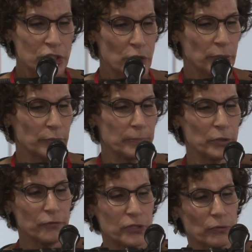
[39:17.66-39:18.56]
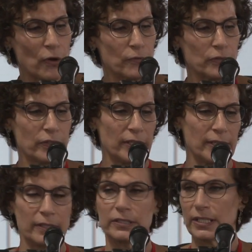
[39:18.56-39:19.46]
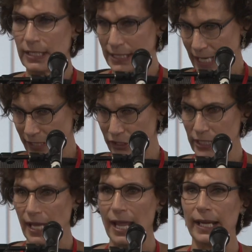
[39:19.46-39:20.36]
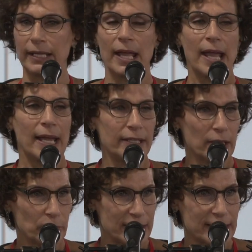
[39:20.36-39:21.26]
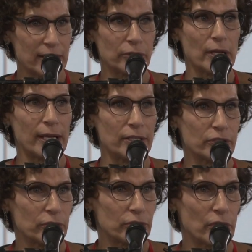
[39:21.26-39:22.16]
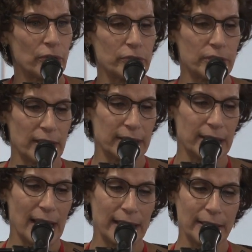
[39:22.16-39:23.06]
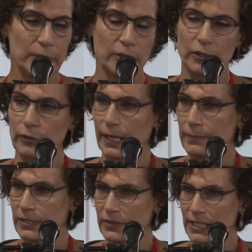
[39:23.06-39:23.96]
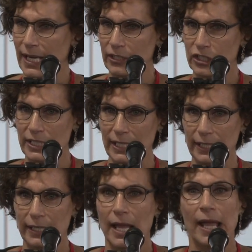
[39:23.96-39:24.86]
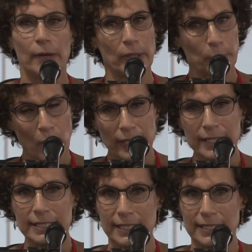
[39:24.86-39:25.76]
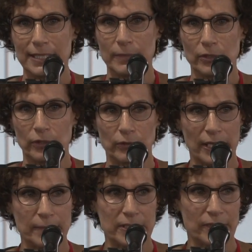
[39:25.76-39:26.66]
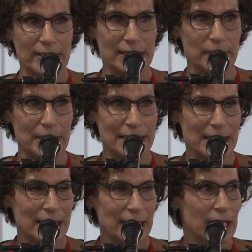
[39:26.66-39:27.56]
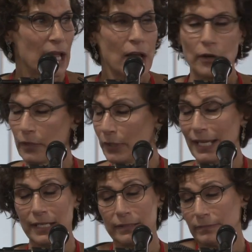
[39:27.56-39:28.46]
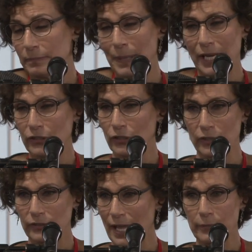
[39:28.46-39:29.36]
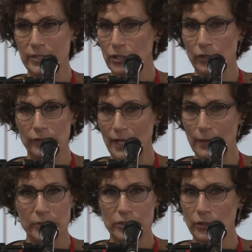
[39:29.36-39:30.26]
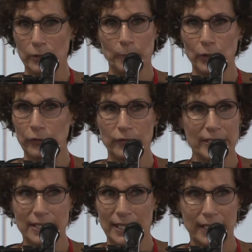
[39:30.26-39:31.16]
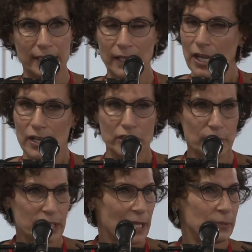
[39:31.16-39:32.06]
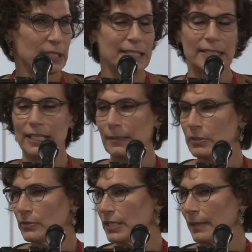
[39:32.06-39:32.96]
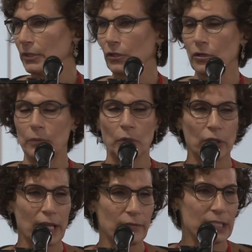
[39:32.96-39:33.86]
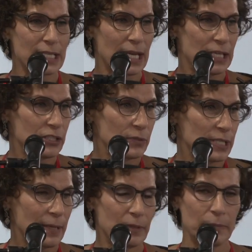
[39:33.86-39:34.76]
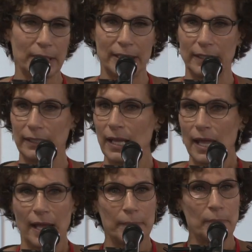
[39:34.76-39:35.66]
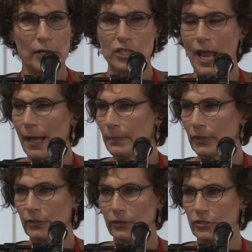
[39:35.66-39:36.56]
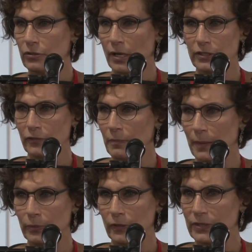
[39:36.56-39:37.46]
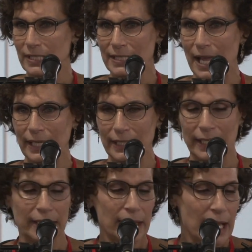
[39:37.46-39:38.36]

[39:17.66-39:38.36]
So when we moved her over to the to the T H C A, and then we standardized her dose at the eighty milligrams of T H C, and we brought in sixty milligrams of the C B D, and we hit pager. That was her. That was her perfect thing. She was able to sleep. She was able to go to work every day. She was able to be a much happier, constructive member of society.